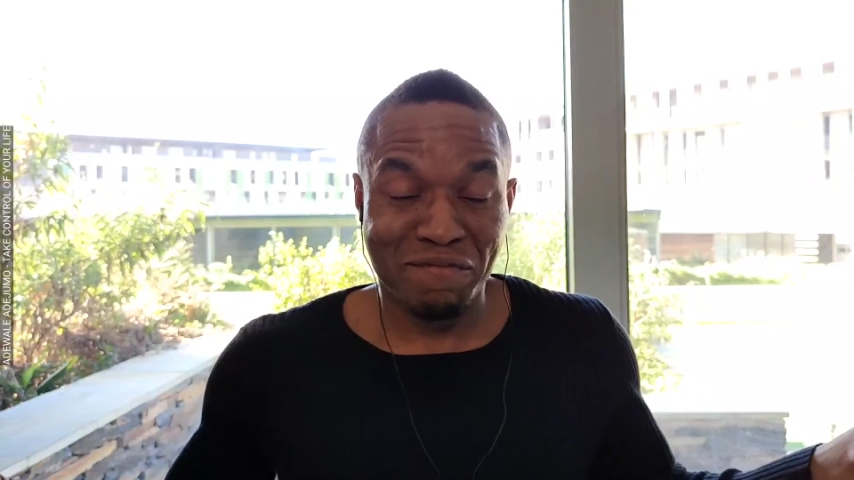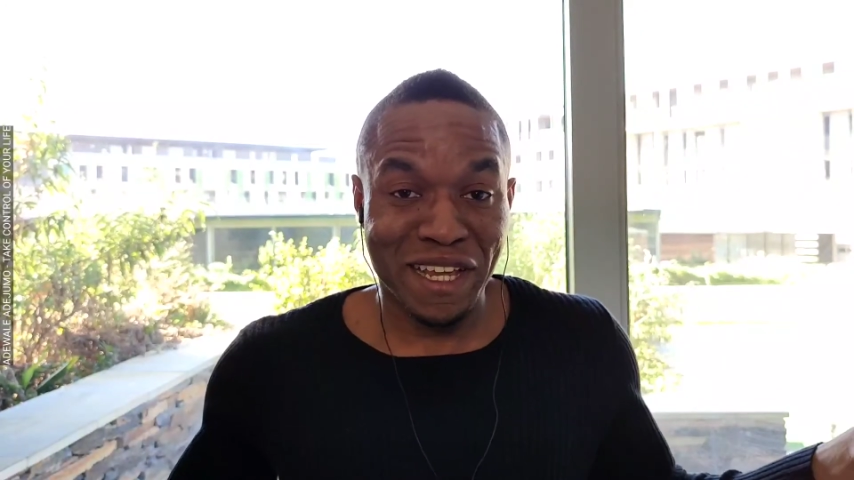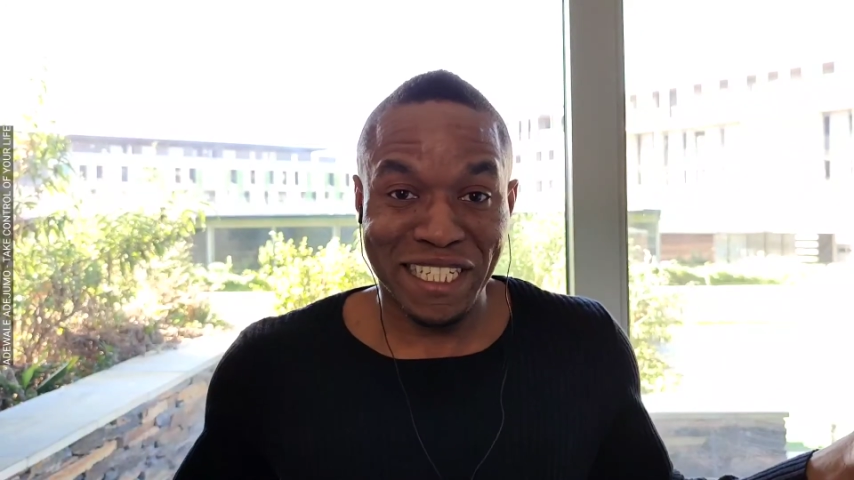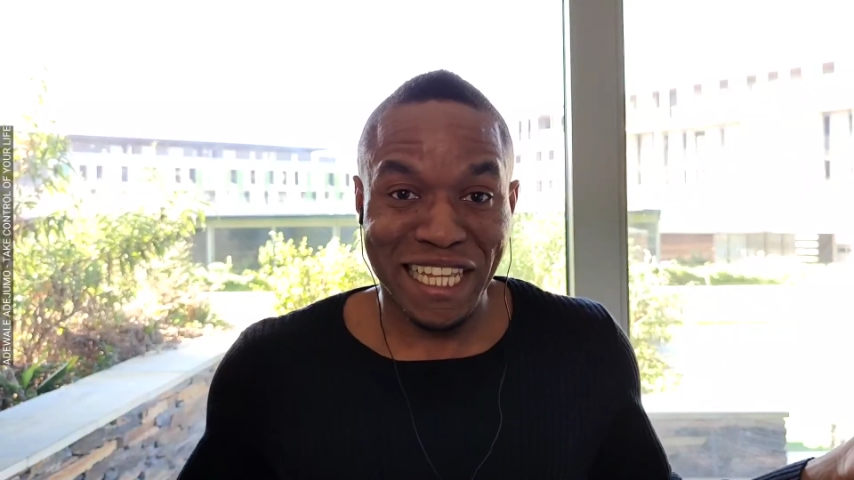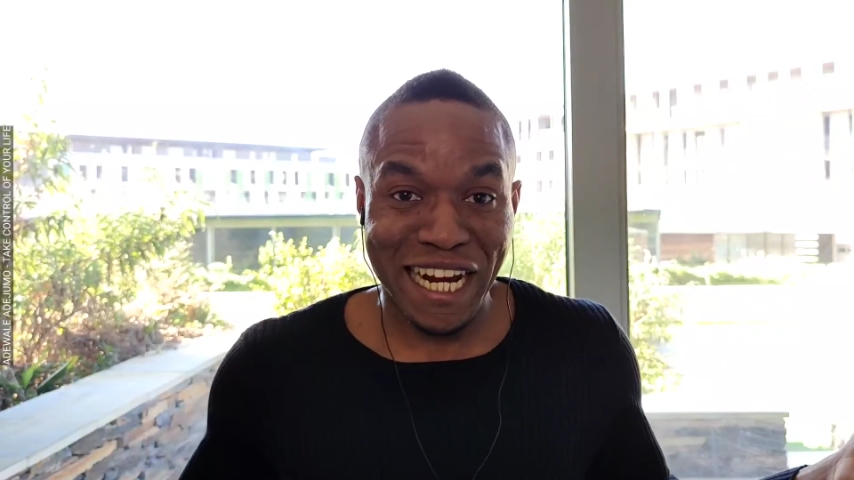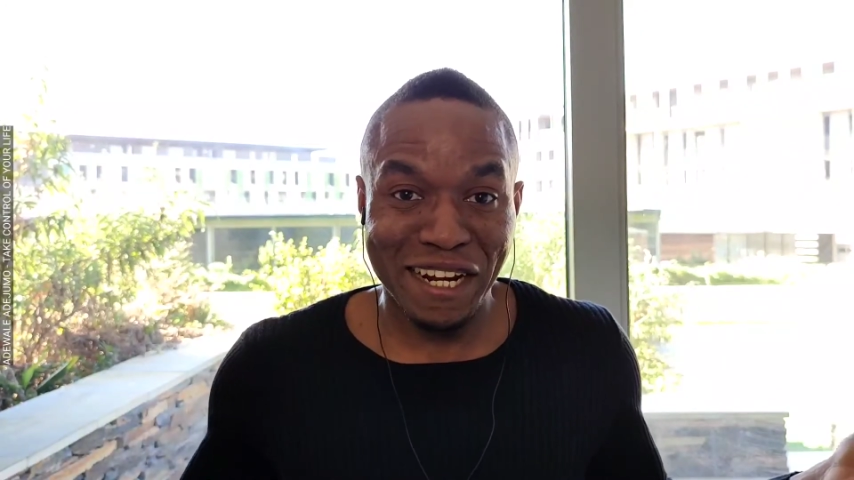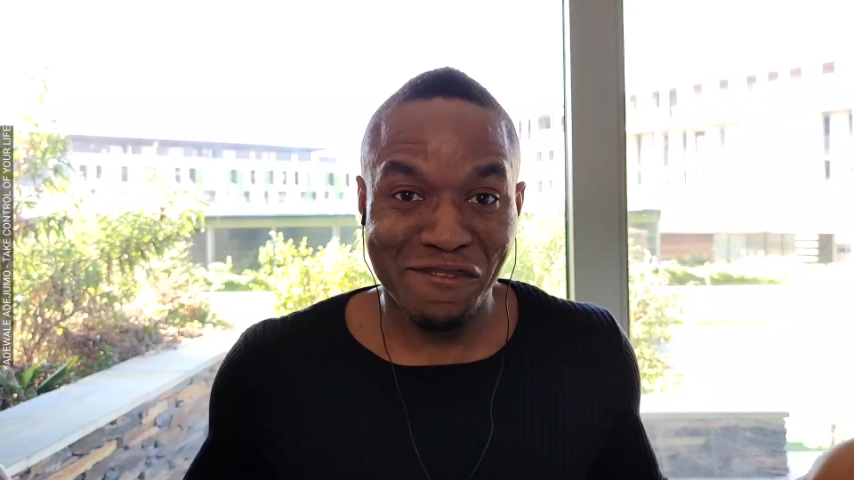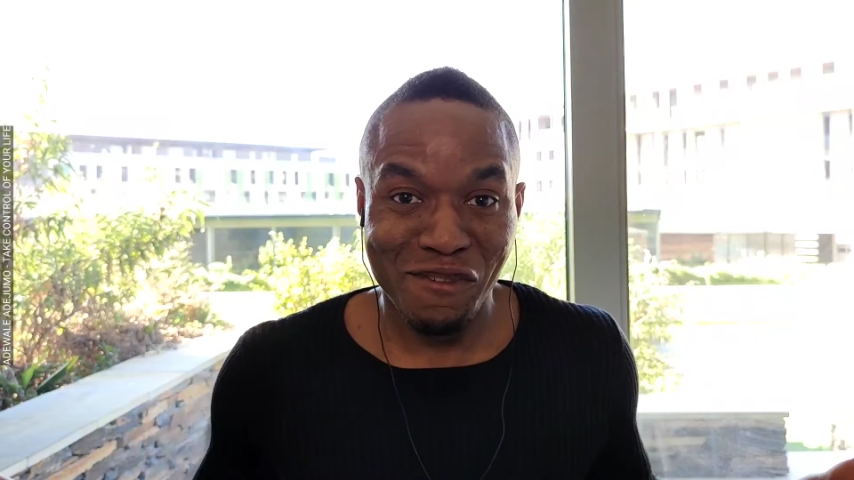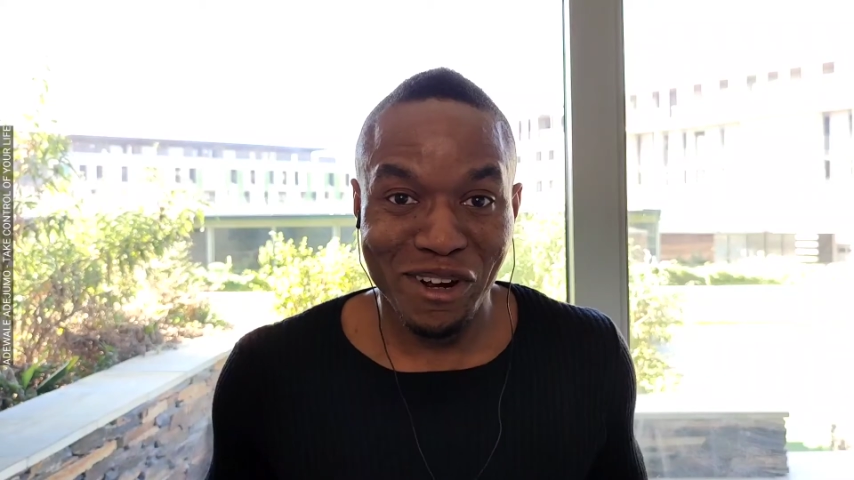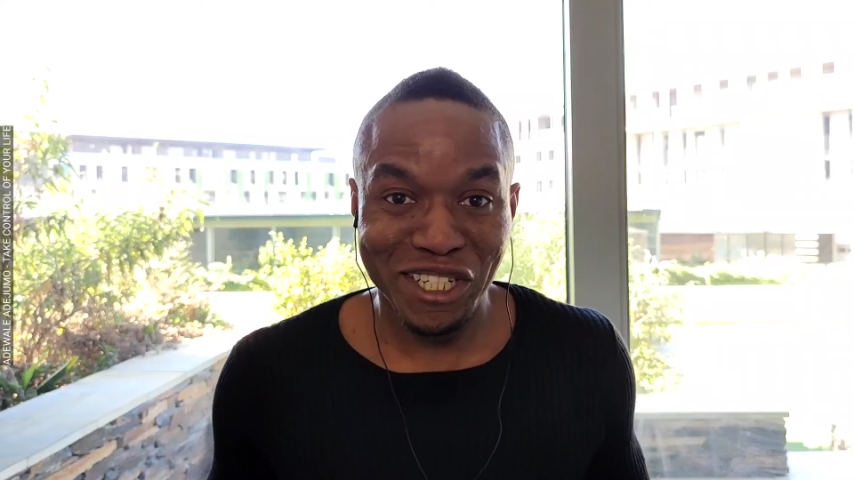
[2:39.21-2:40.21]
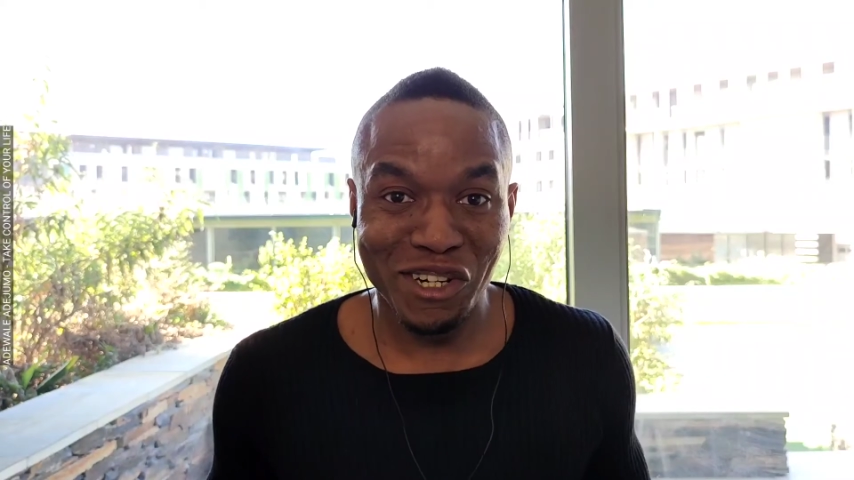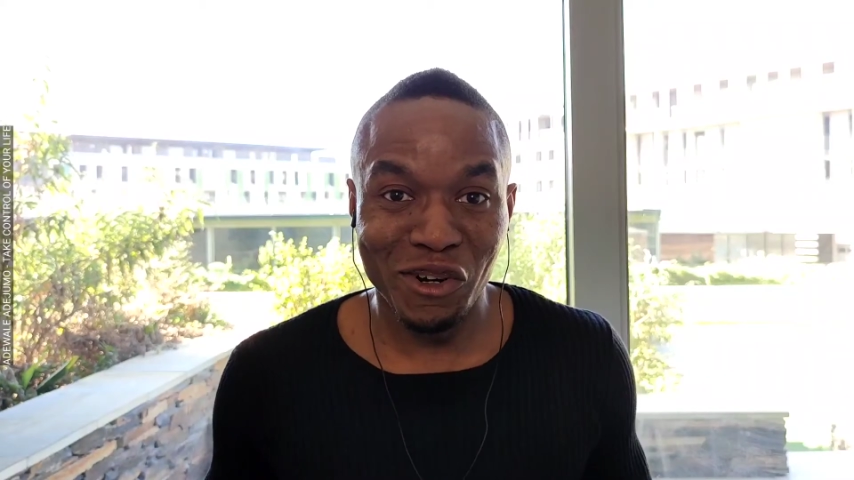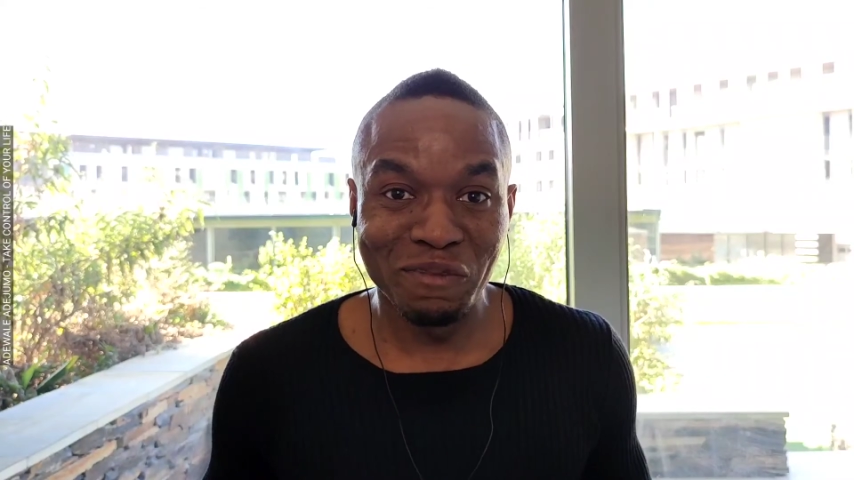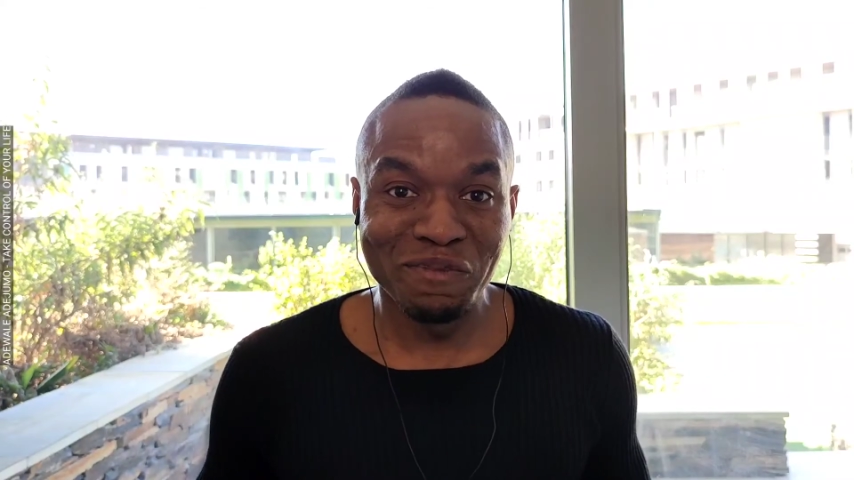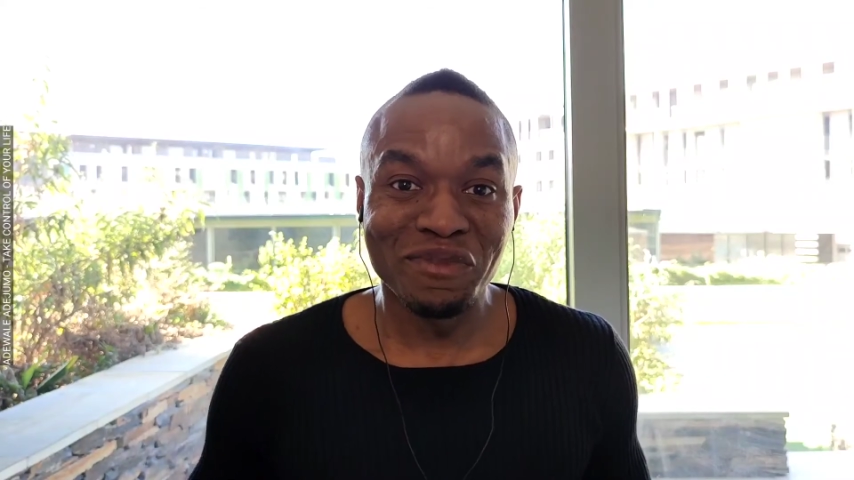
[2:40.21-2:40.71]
this, like an infomercial